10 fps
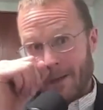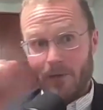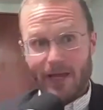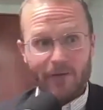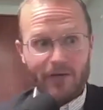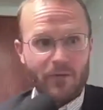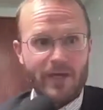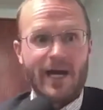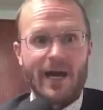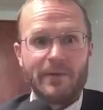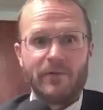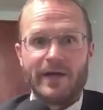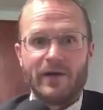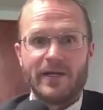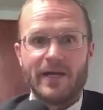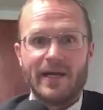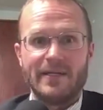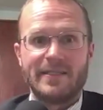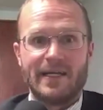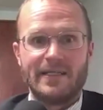well, how can we copyright our
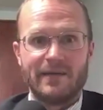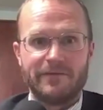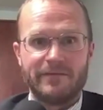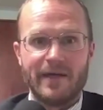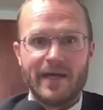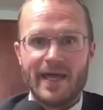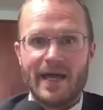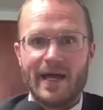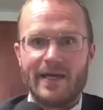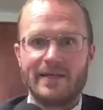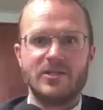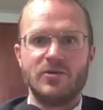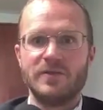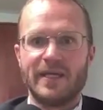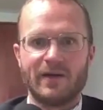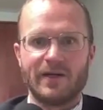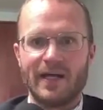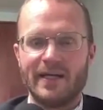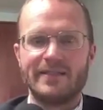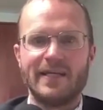content if AI is using our
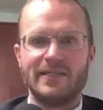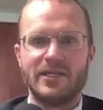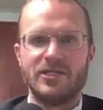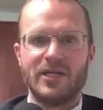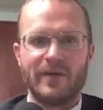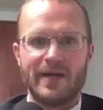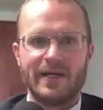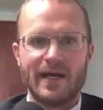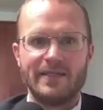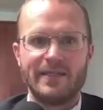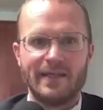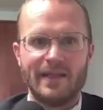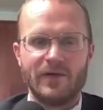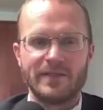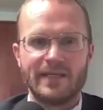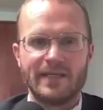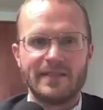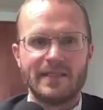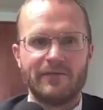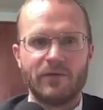content and generating content that looks like the
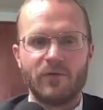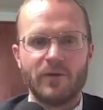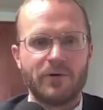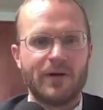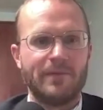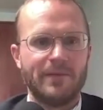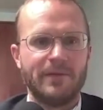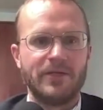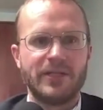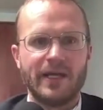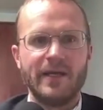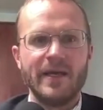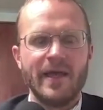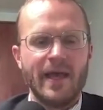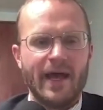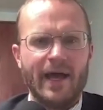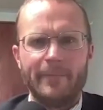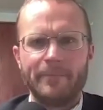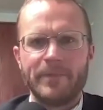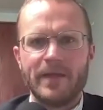stuff that we're publishing?
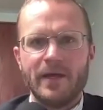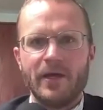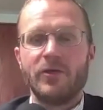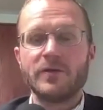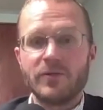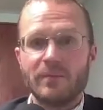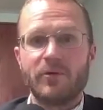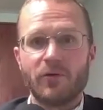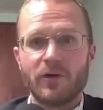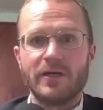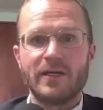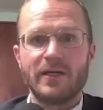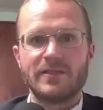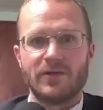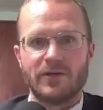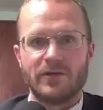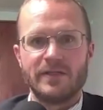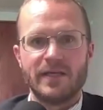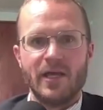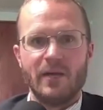Those are important
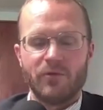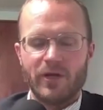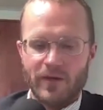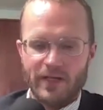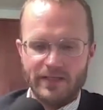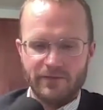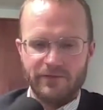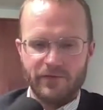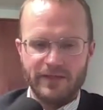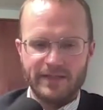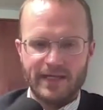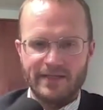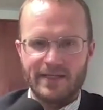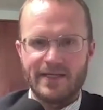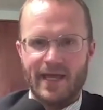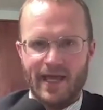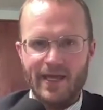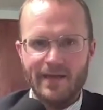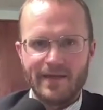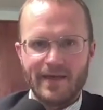concerns. What I want us to focus on
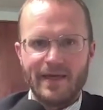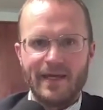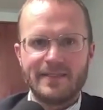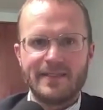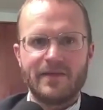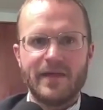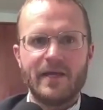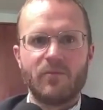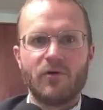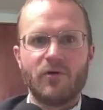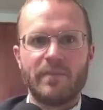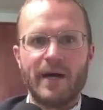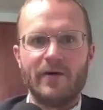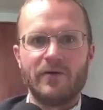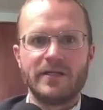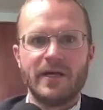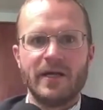today is to think more about